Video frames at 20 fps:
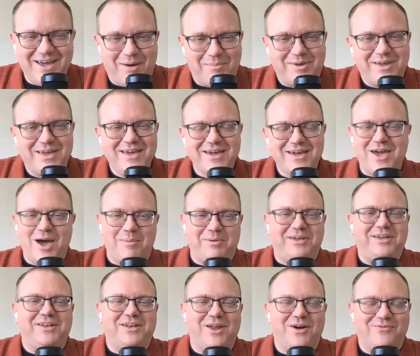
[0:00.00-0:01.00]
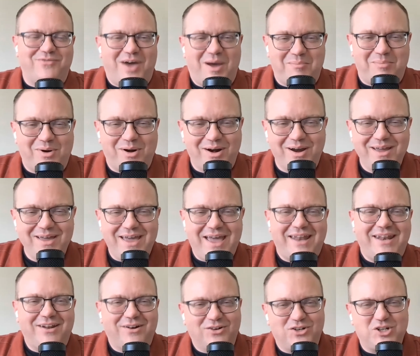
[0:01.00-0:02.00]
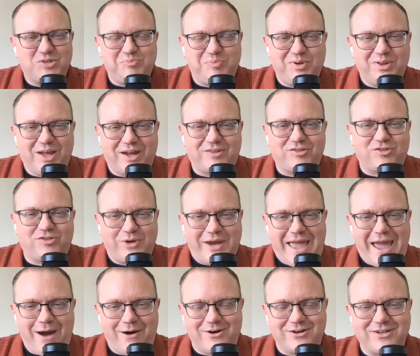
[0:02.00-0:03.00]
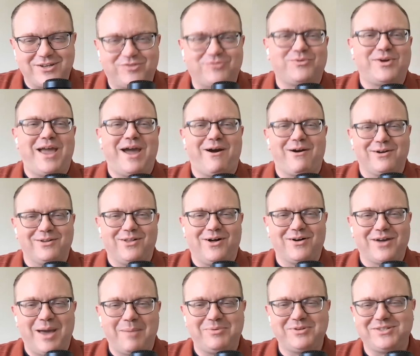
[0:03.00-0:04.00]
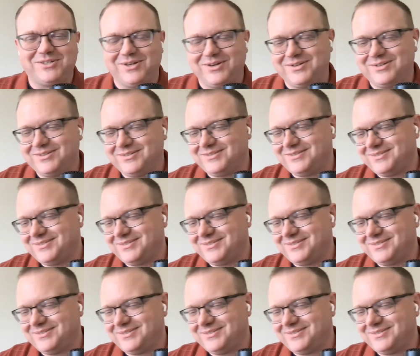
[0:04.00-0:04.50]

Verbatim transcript: coming coming in November, and it'll just be like three hours, a three hour long episode.